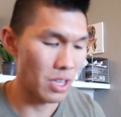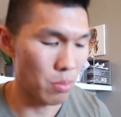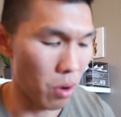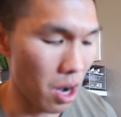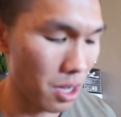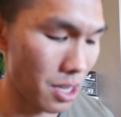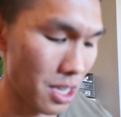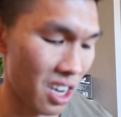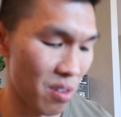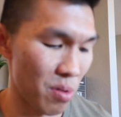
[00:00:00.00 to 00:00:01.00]
if this broccoli
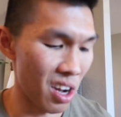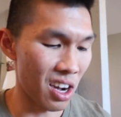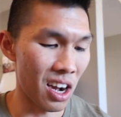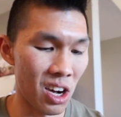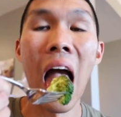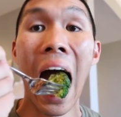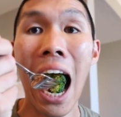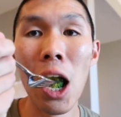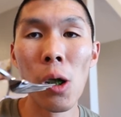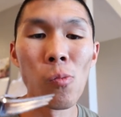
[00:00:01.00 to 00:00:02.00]
is gonna be kind of
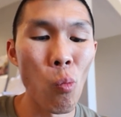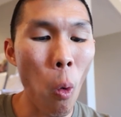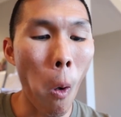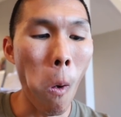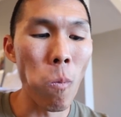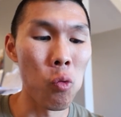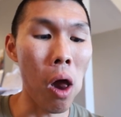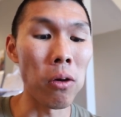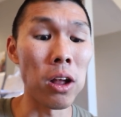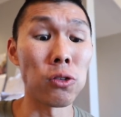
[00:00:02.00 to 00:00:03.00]
dry, we'll see.
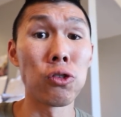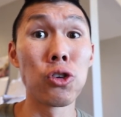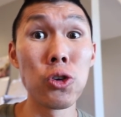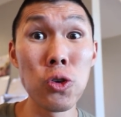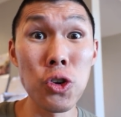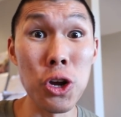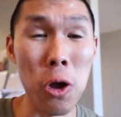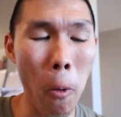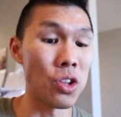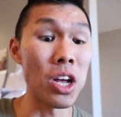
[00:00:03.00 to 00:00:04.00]
Wow, that's
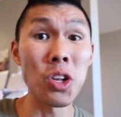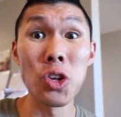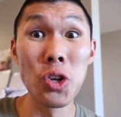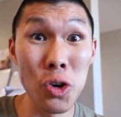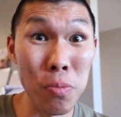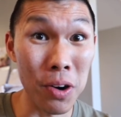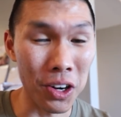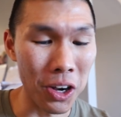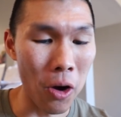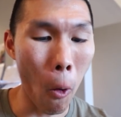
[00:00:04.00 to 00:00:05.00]
juicy, that's super
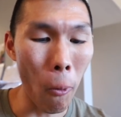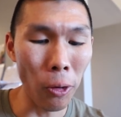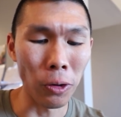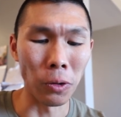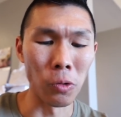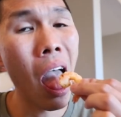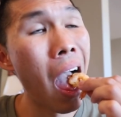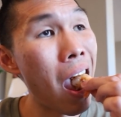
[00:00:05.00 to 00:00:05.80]
good, oh.